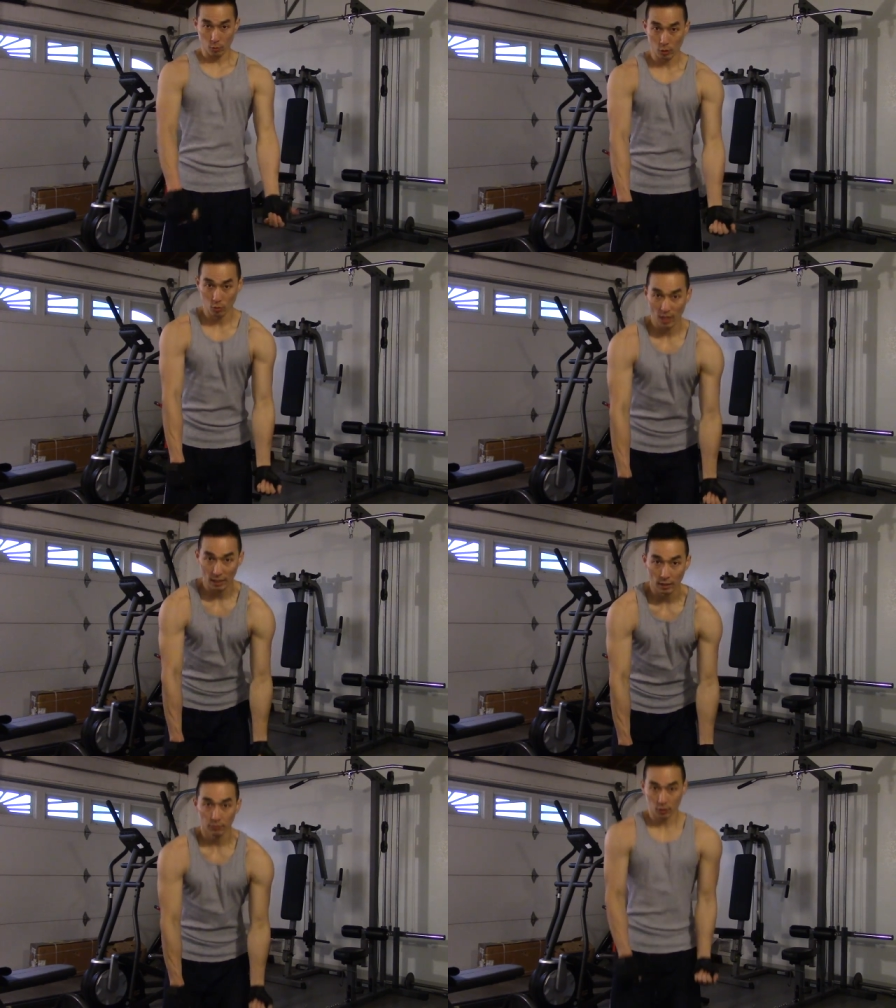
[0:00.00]
when you
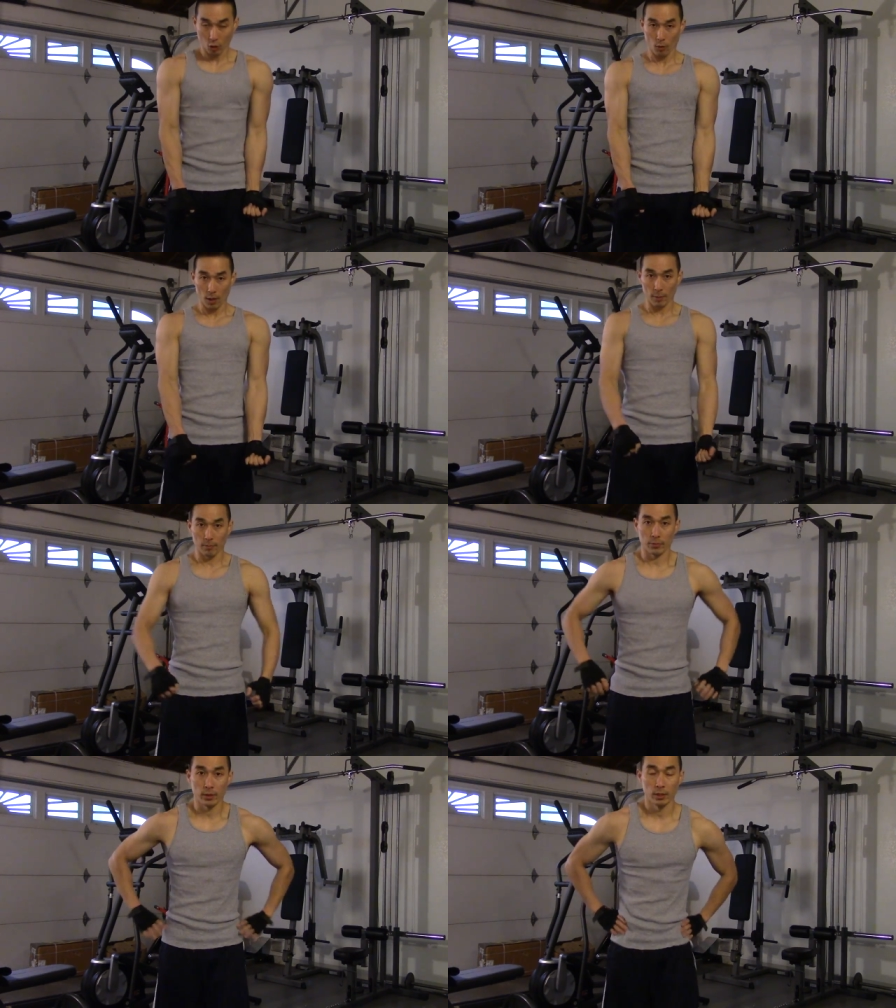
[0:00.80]
deadlift and go
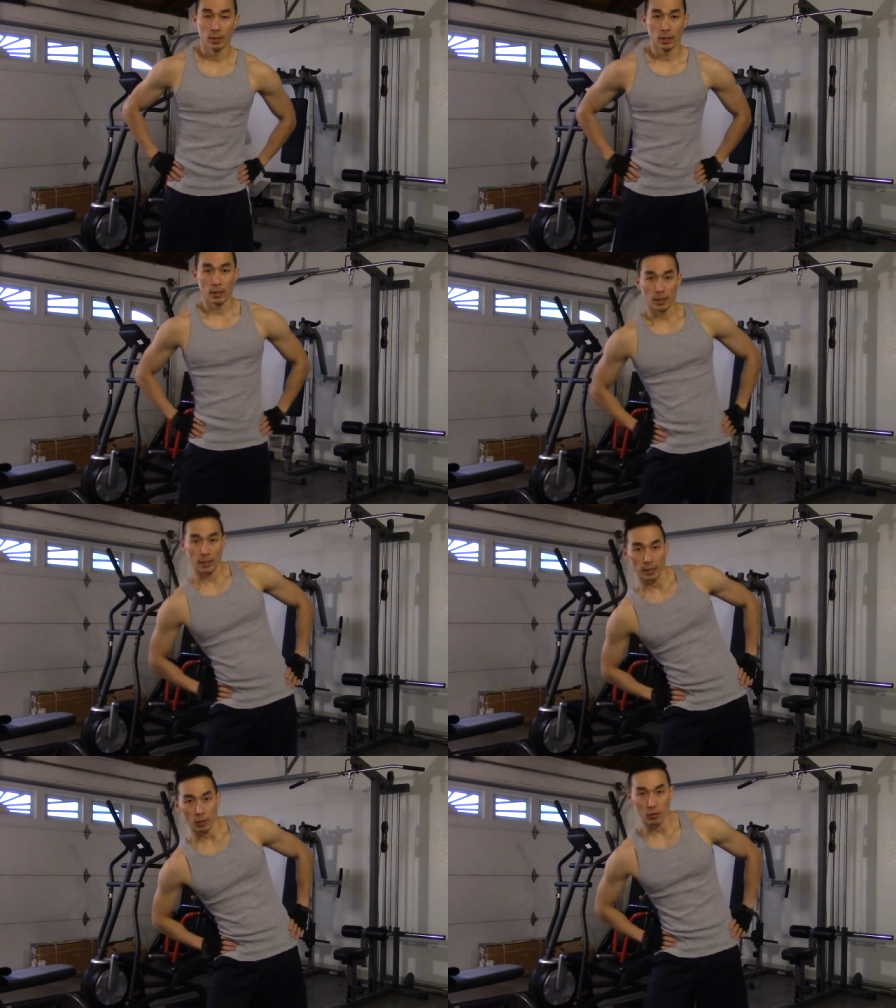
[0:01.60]
up.
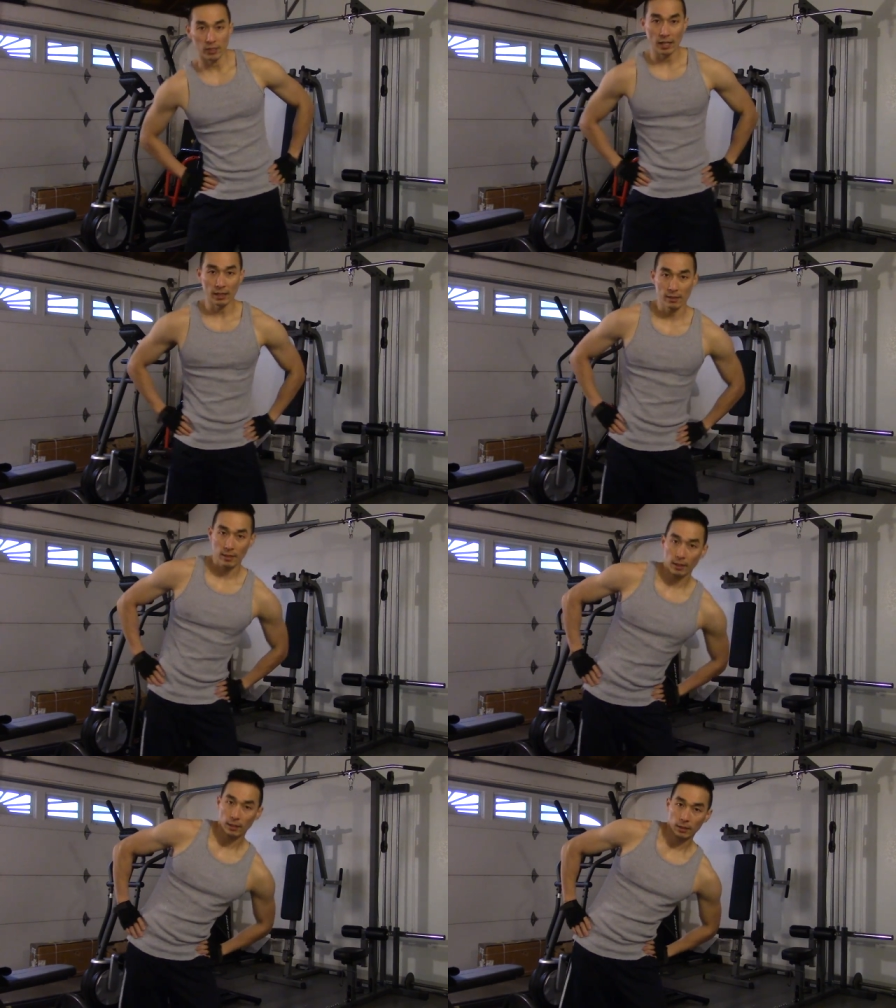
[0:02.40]
And go side to
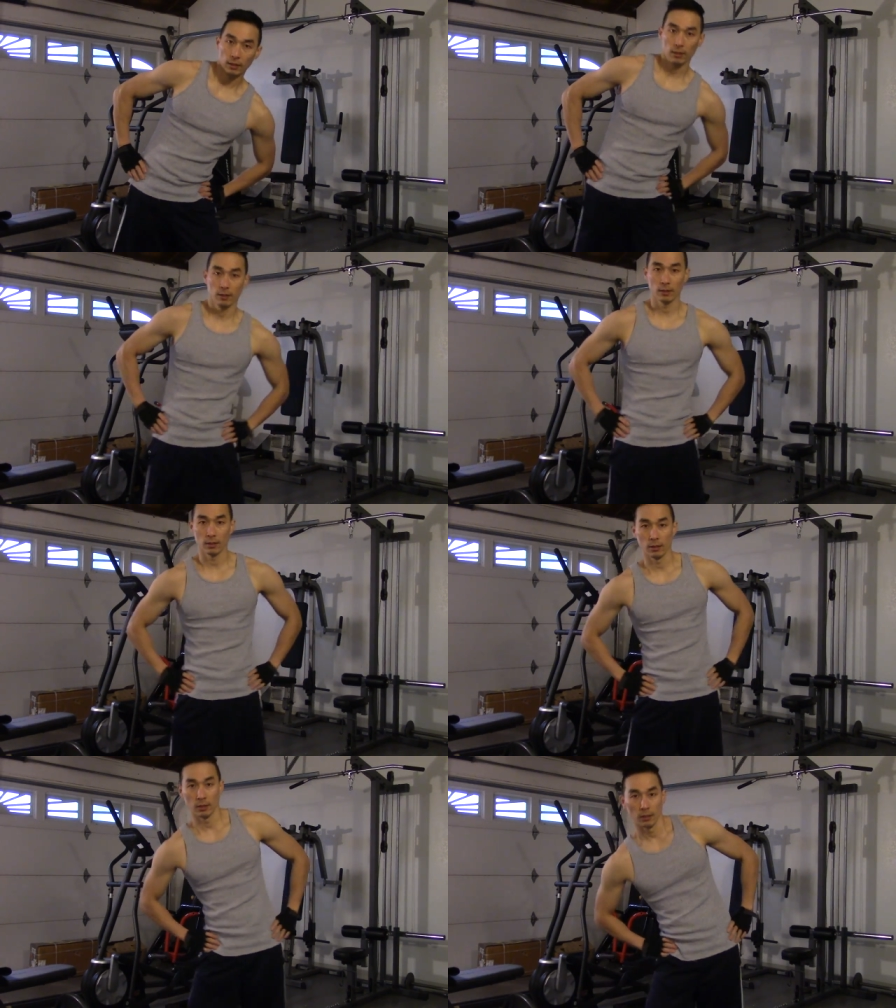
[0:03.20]
side,
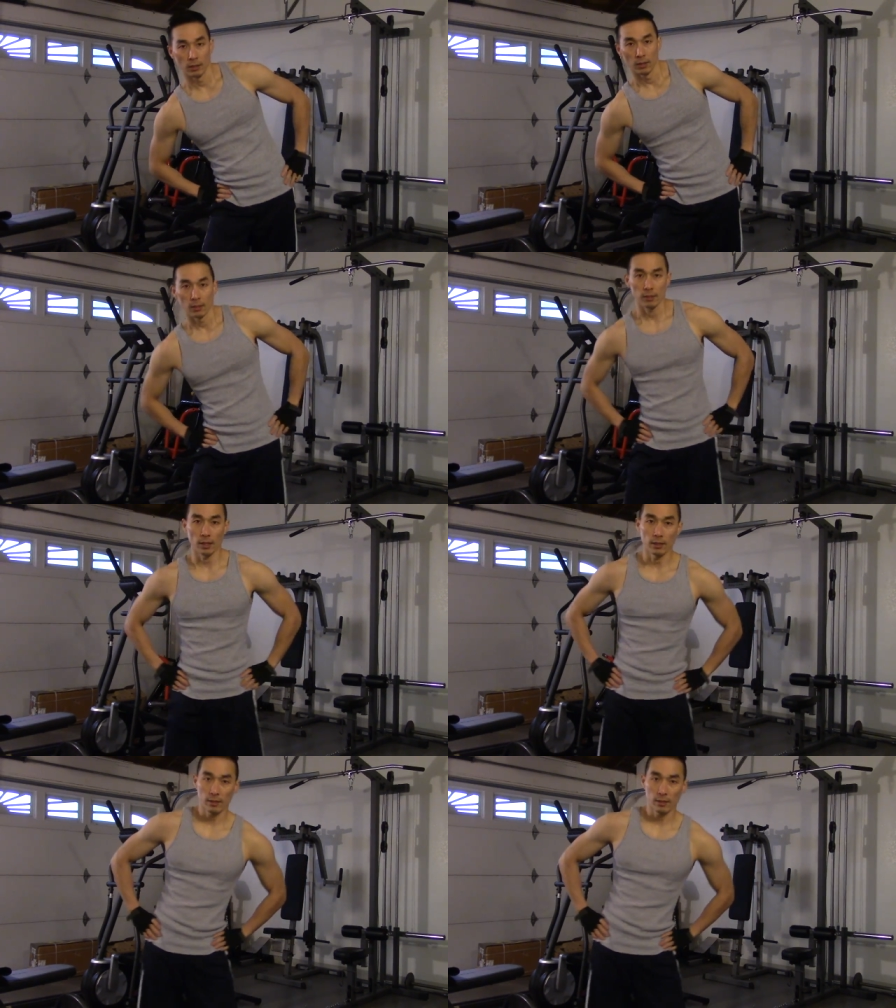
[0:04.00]
side to